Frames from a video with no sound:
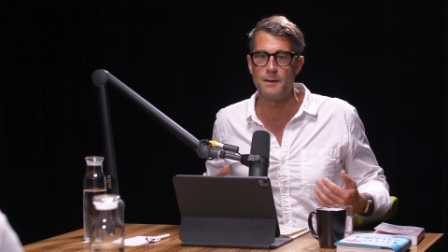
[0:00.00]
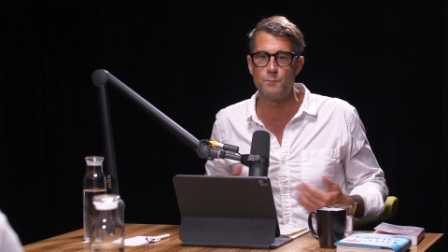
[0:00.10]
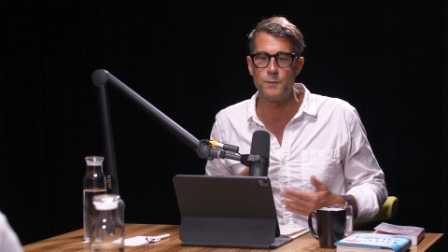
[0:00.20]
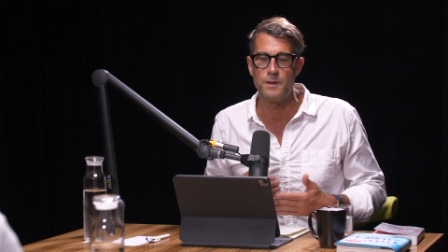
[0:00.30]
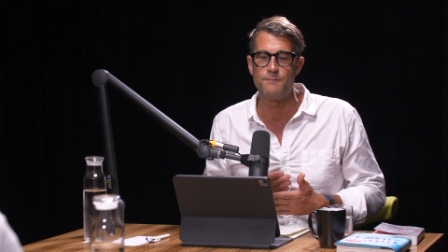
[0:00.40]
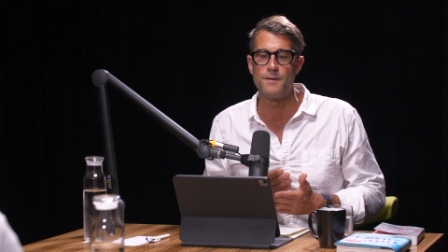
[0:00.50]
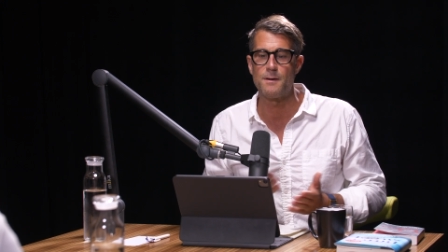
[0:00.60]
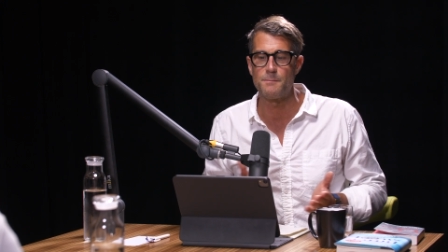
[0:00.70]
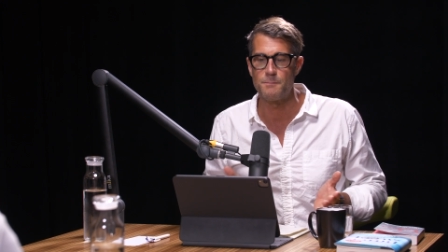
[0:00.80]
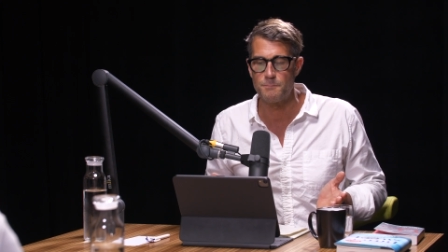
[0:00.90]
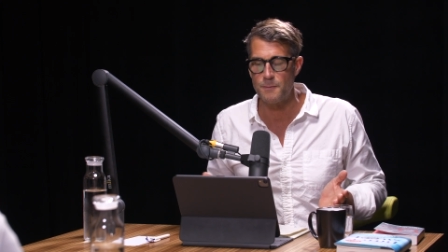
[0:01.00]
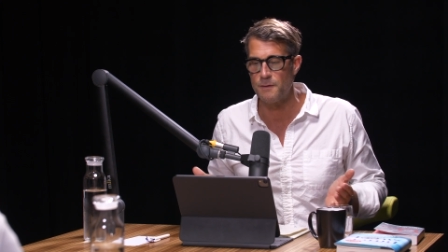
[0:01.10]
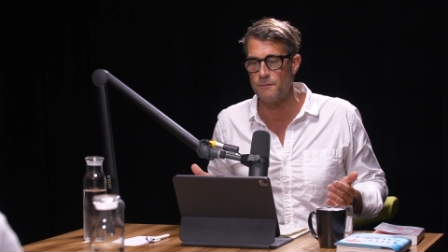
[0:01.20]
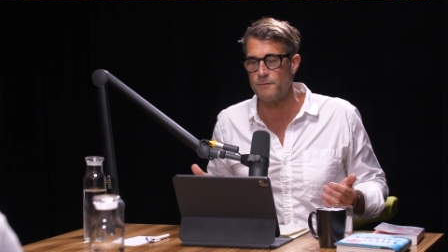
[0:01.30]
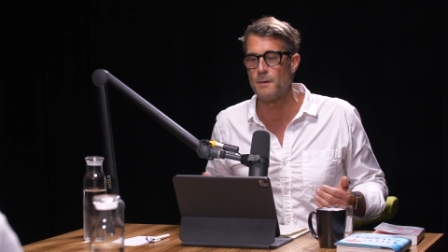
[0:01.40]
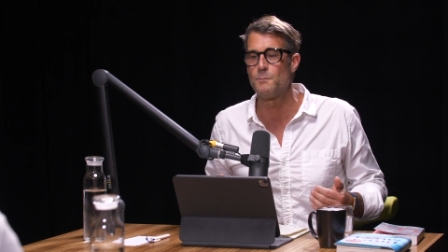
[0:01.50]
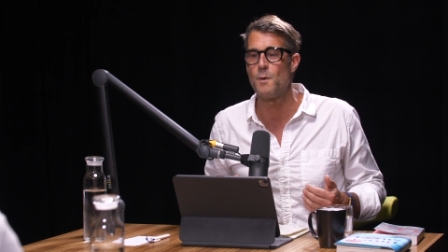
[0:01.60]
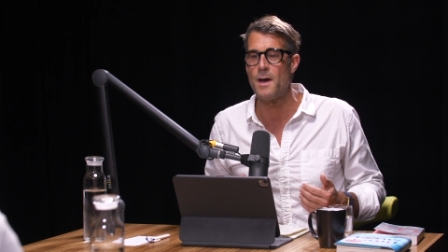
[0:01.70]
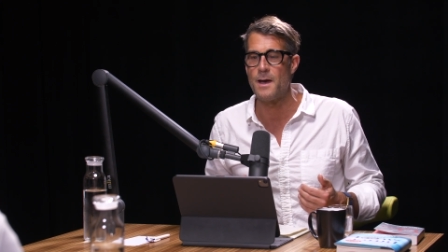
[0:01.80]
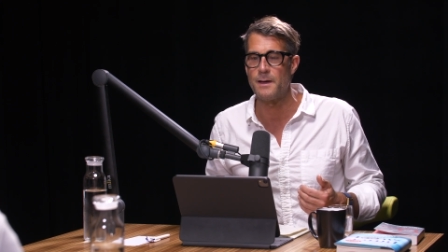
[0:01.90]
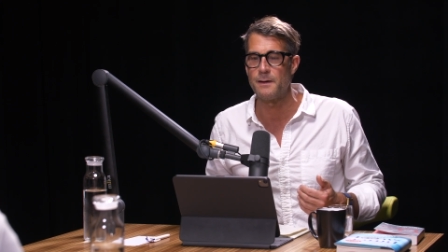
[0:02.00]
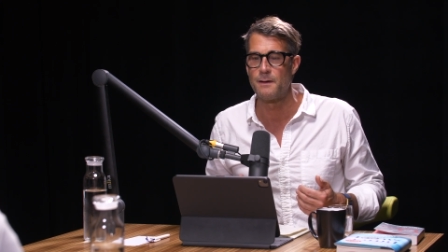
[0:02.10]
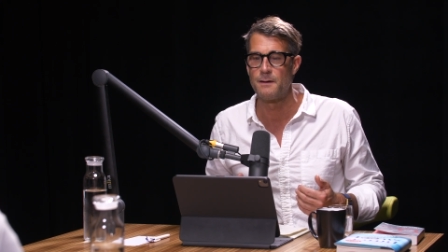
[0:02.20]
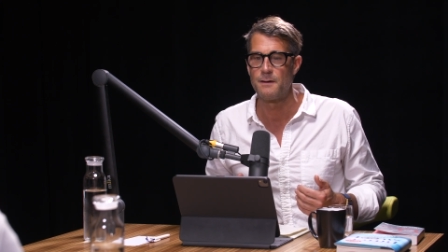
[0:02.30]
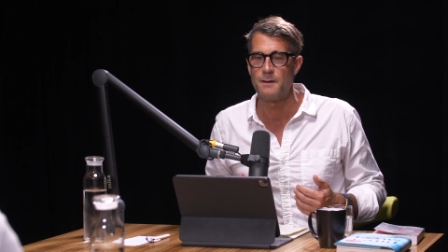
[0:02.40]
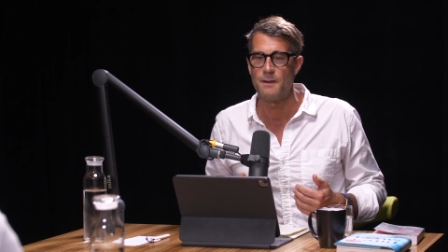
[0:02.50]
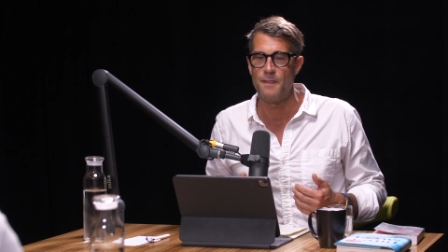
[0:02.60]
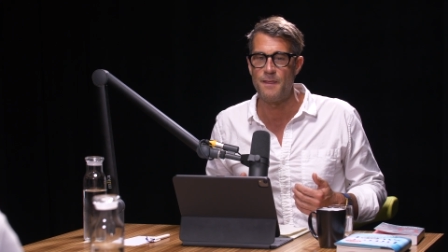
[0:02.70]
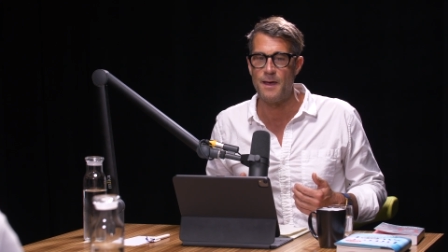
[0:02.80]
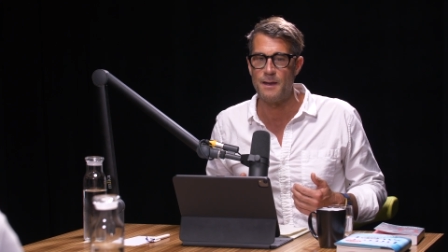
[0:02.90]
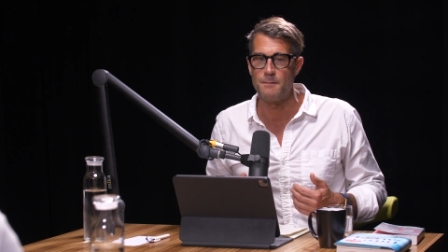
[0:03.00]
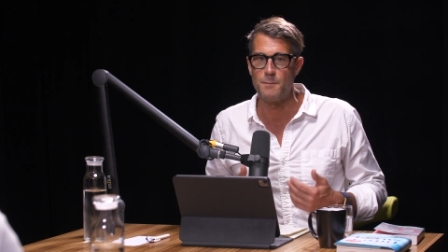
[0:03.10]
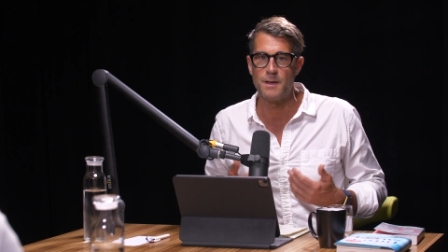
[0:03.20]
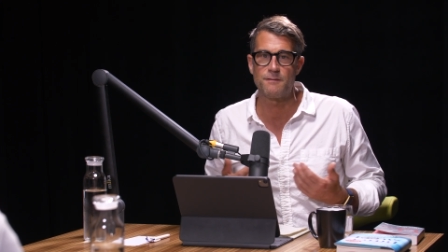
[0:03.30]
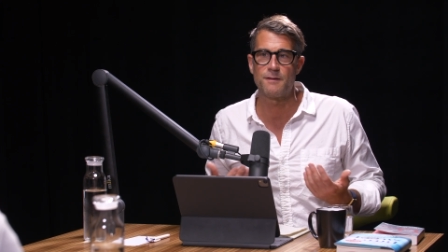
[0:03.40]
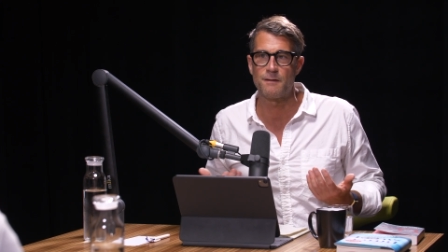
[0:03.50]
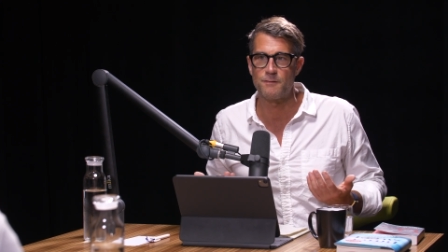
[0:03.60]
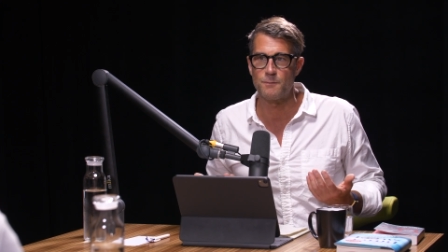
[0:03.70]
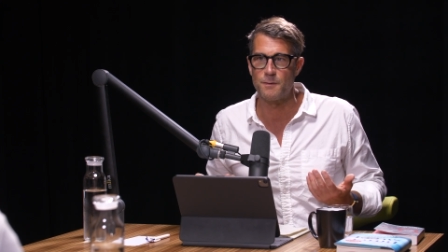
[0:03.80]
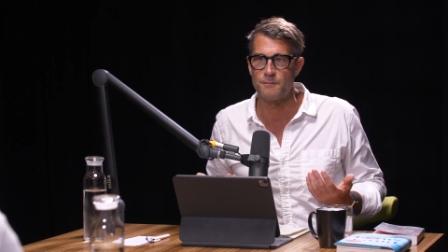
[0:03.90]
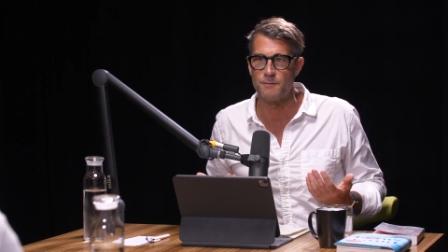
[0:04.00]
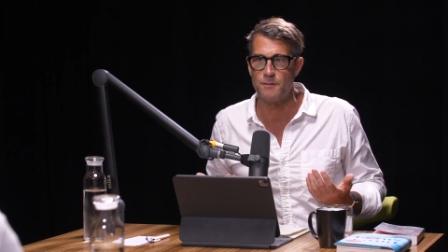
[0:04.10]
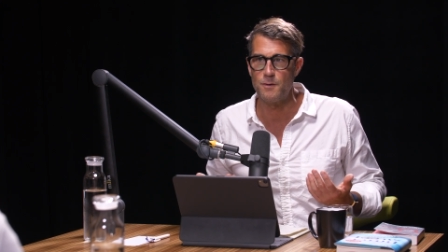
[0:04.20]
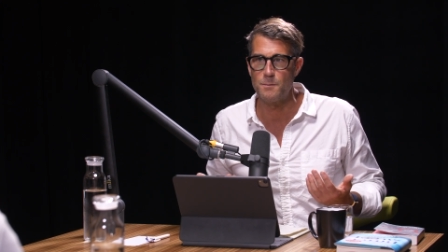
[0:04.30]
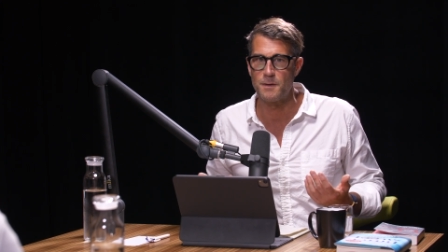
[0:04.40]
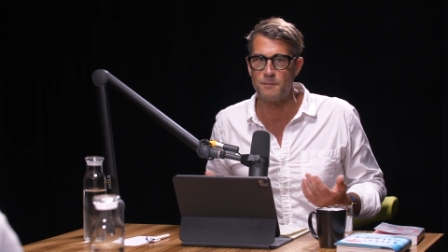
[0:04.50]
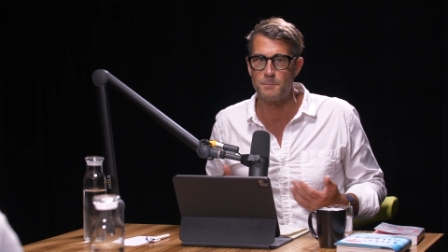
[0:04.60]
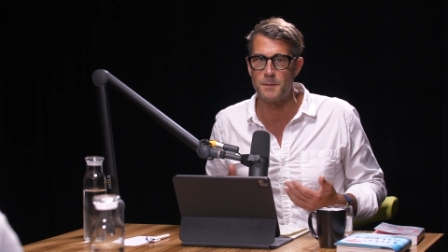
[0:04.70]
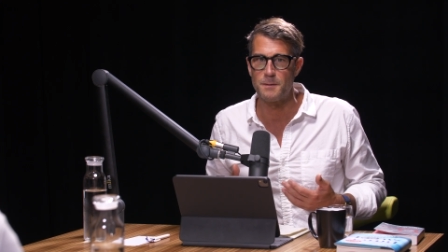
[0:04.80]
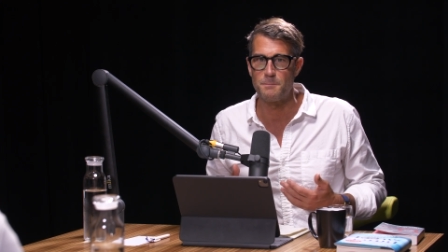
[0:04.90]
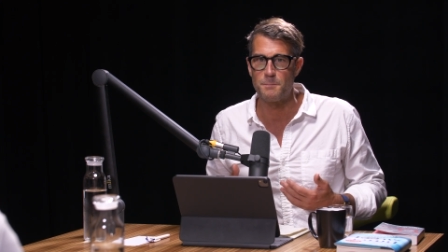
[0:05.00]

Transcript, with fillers: and weave them in some way that makes sense to us as humans, but